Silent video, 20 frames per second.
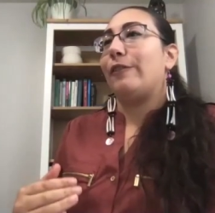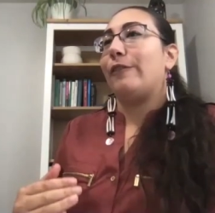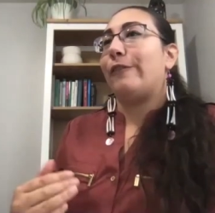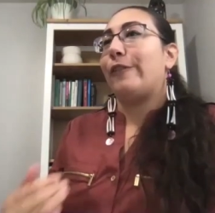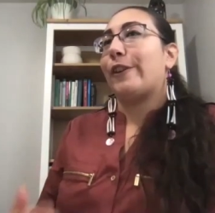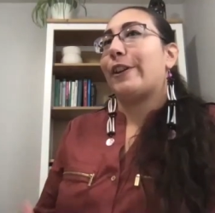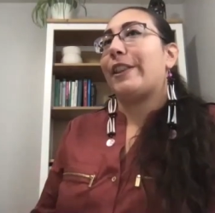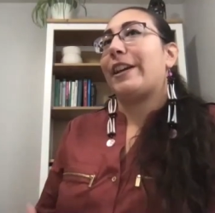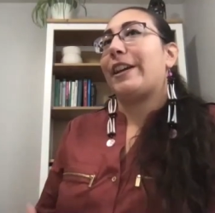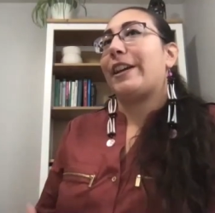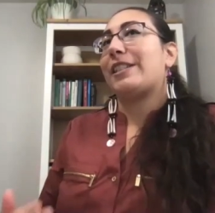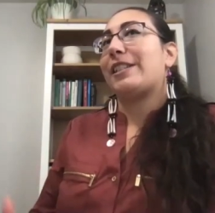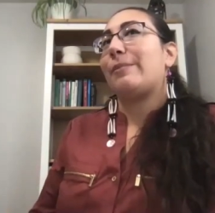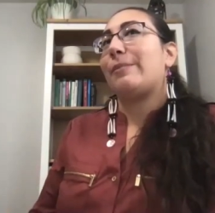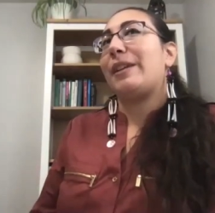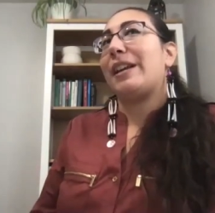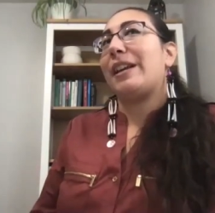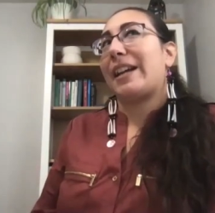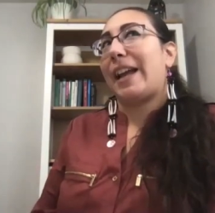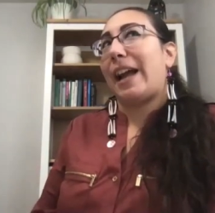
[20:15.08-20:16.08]
for there to
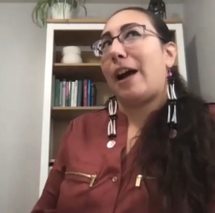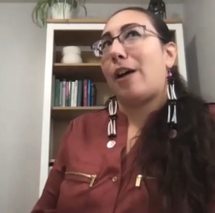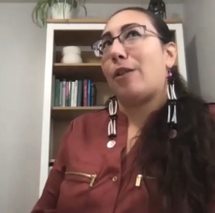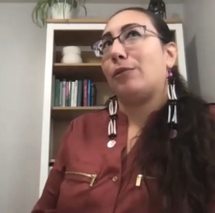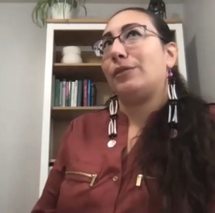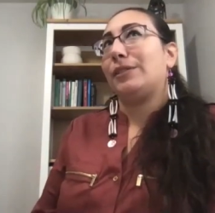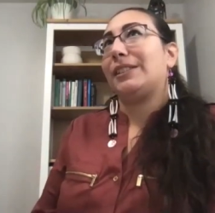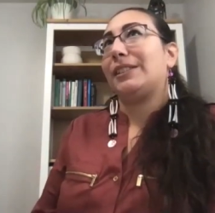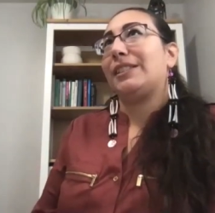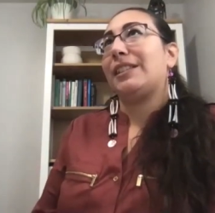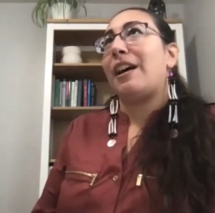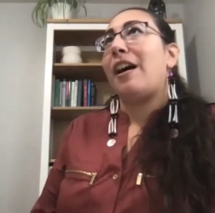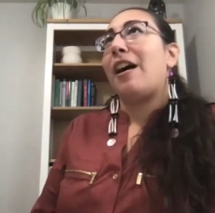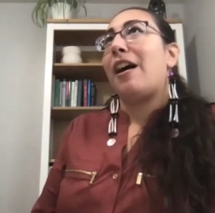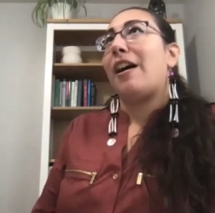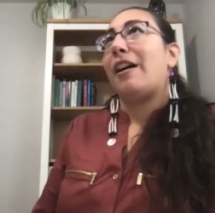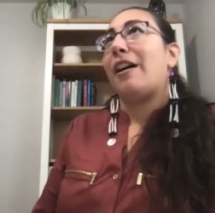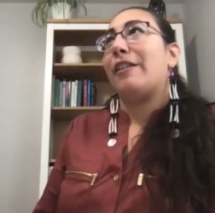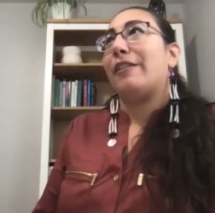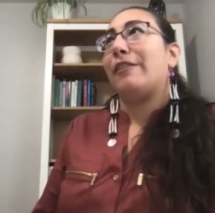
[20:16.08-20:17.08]
be accounts
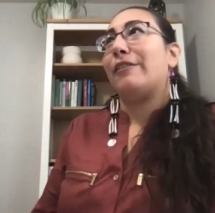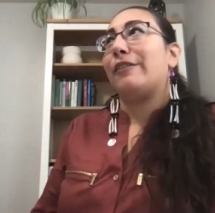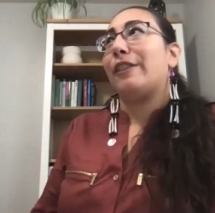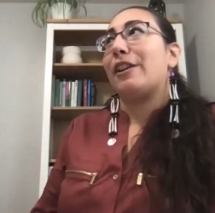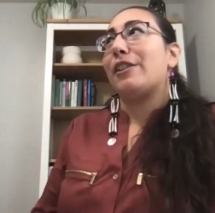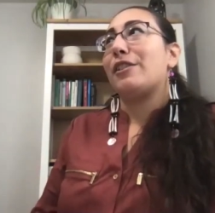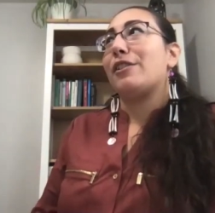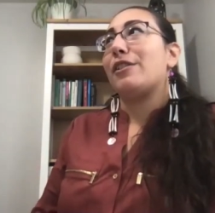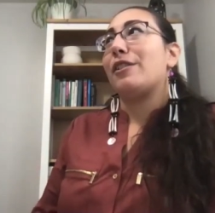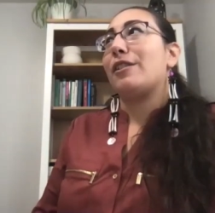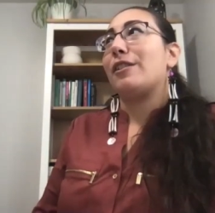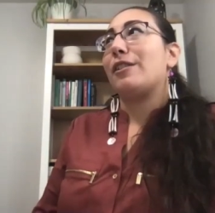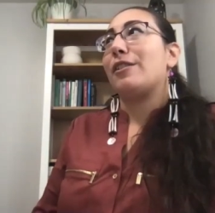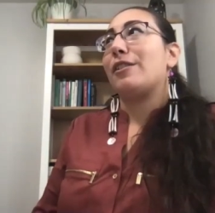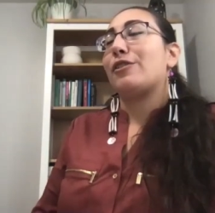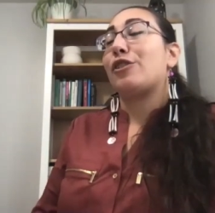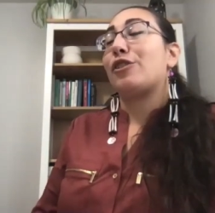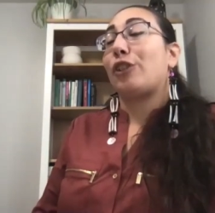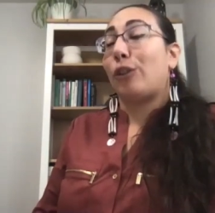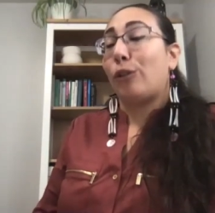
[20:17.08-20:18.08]
of
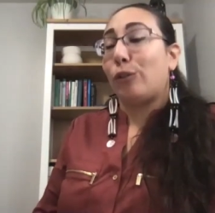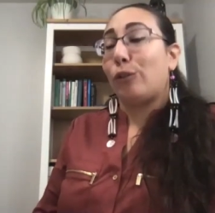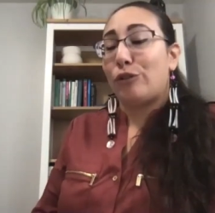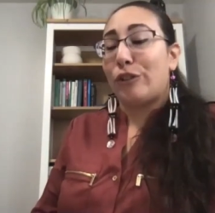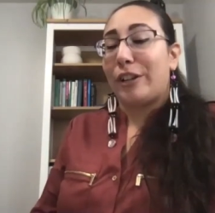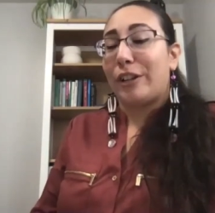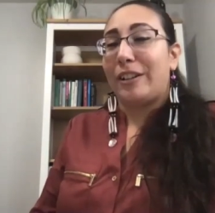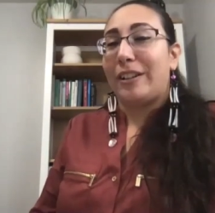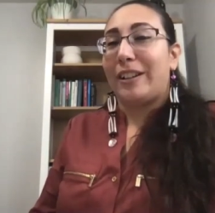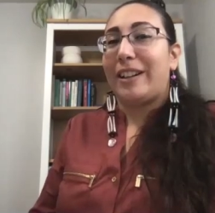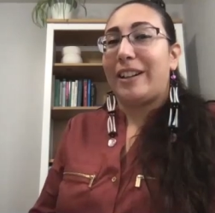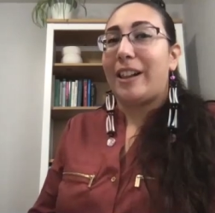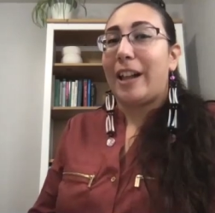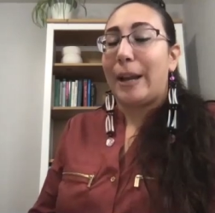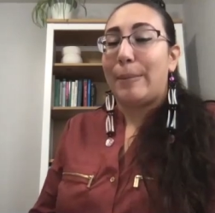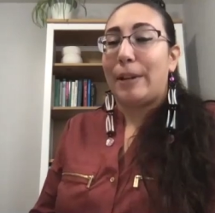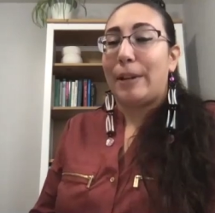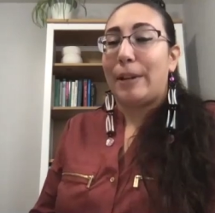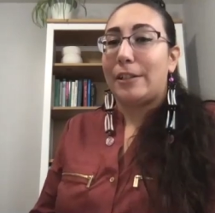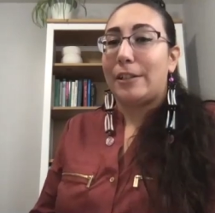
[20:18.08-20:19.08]
children
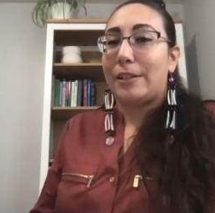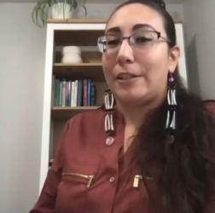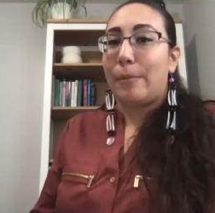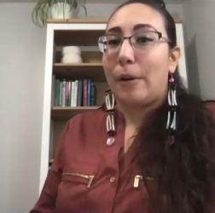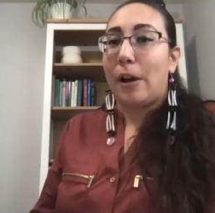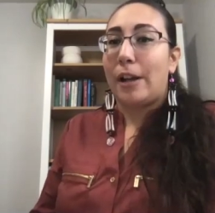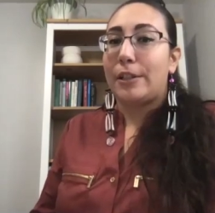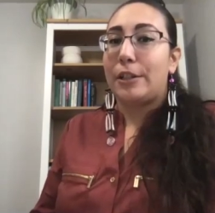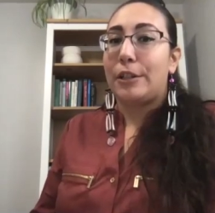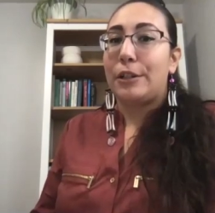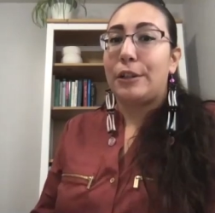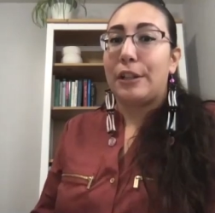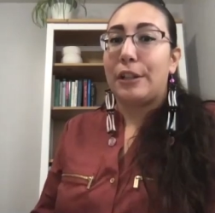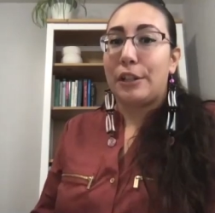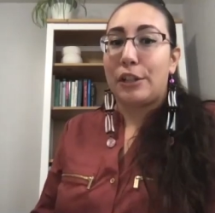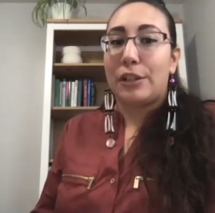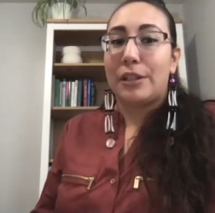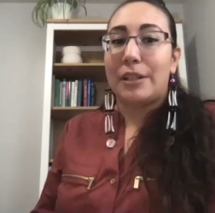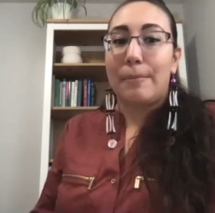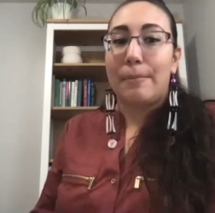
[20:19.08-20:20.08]
climbing into pots, you can
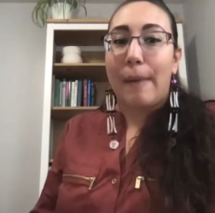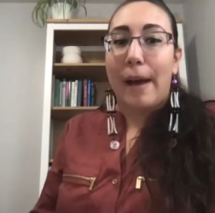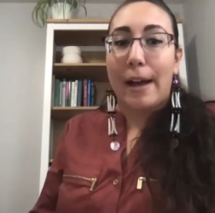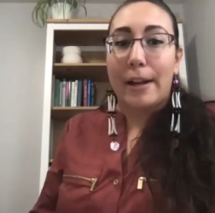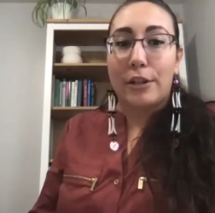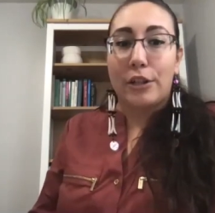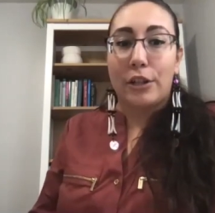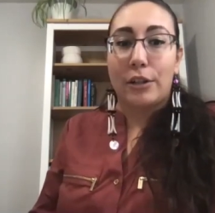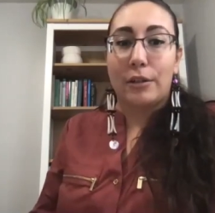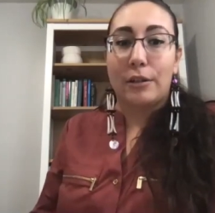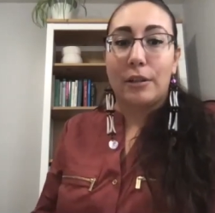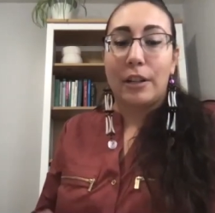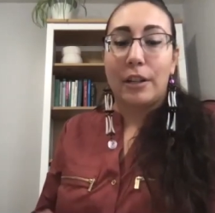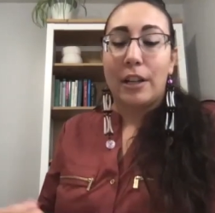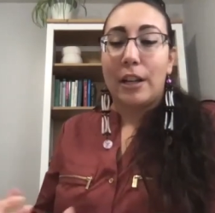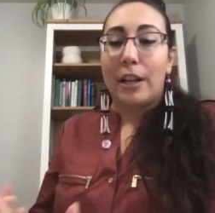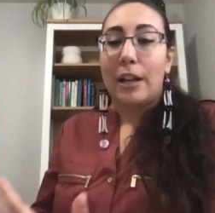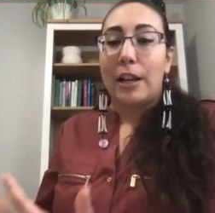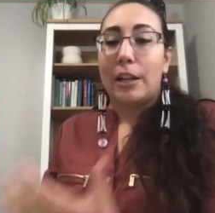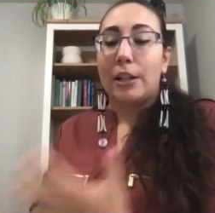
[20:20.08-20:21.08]
just imagine
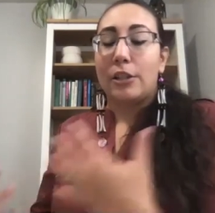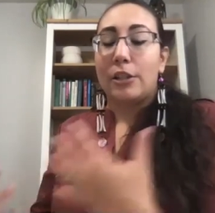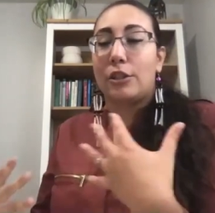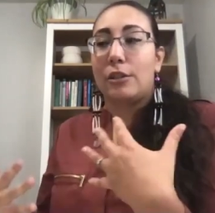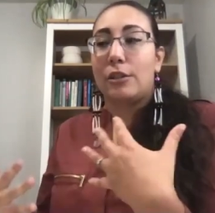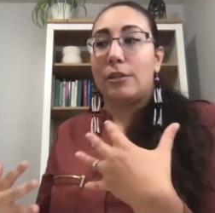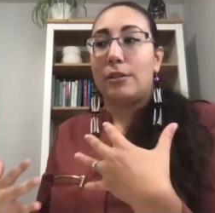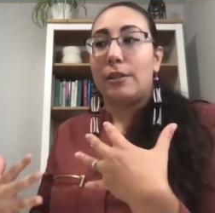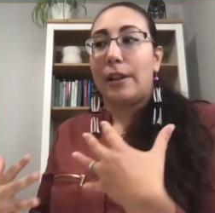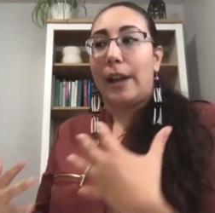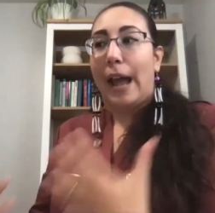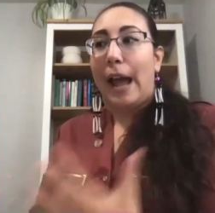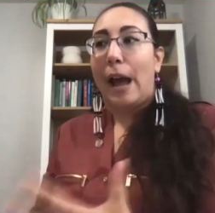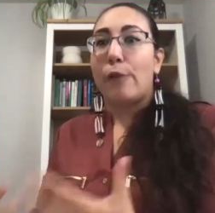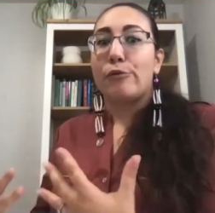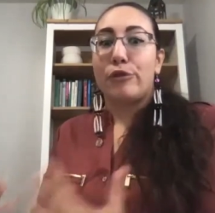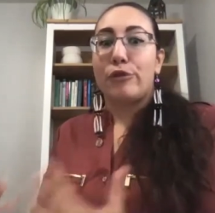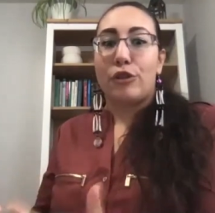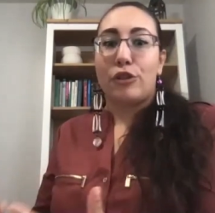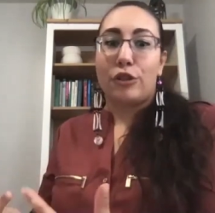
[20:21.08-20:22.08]

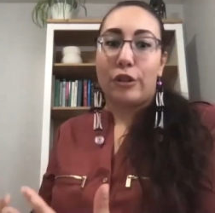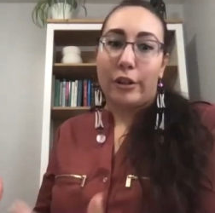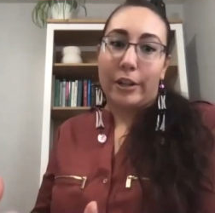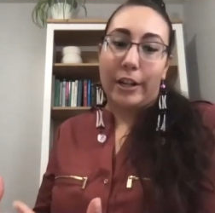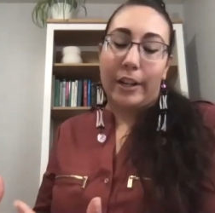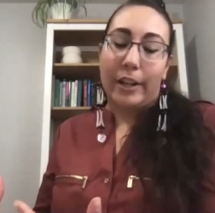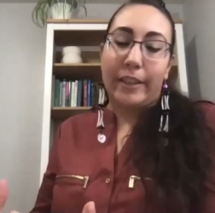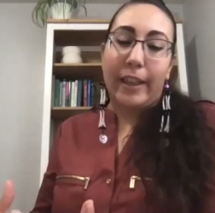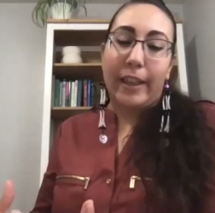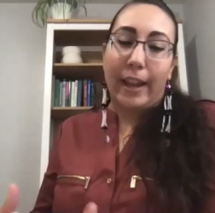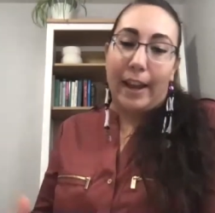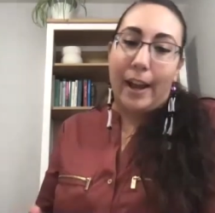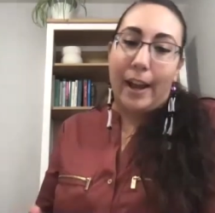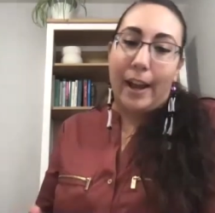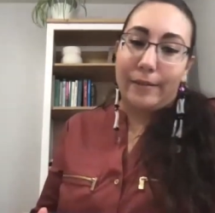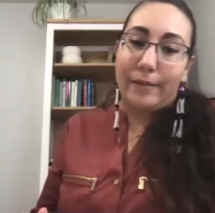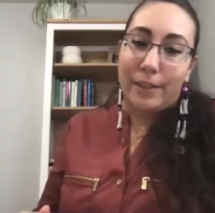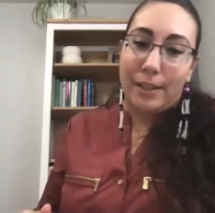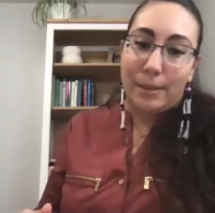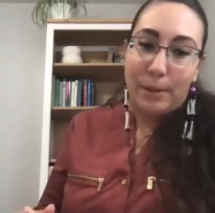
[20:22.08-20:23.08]
how sturdy they
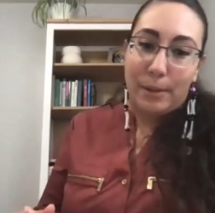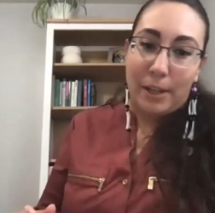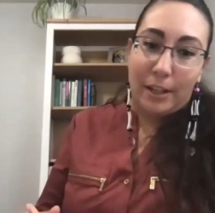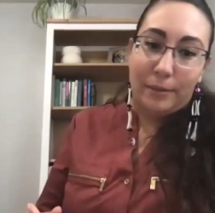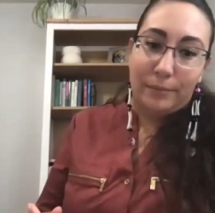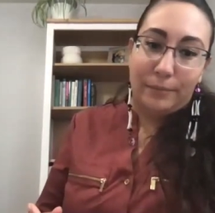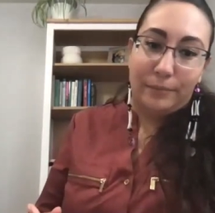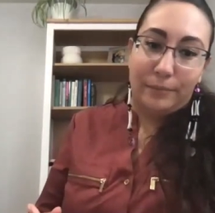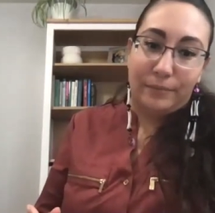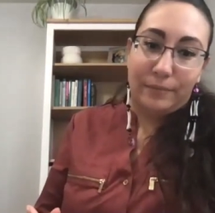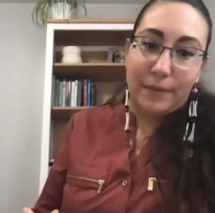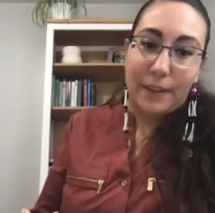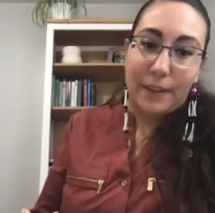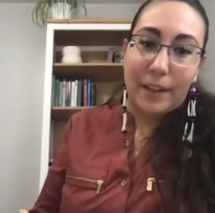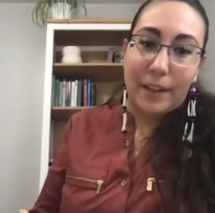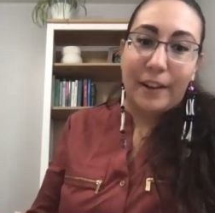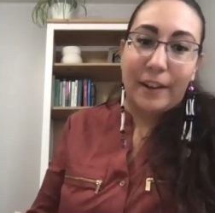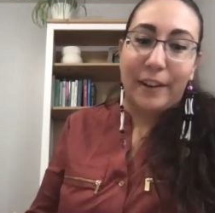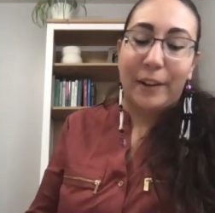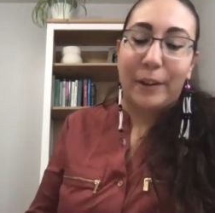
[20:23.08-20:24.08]
have to be.
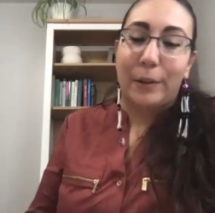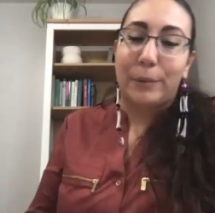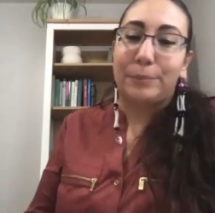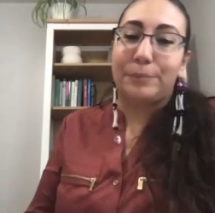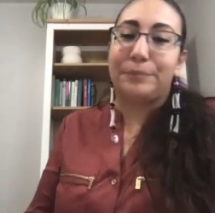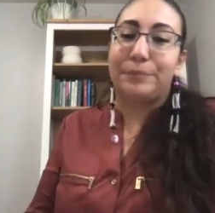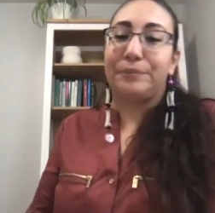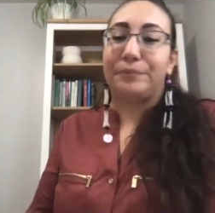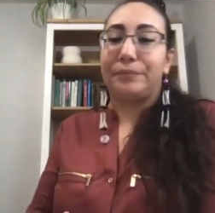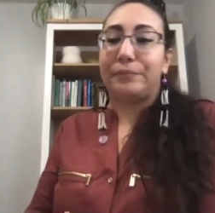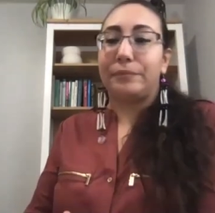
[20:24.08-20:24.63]
Um,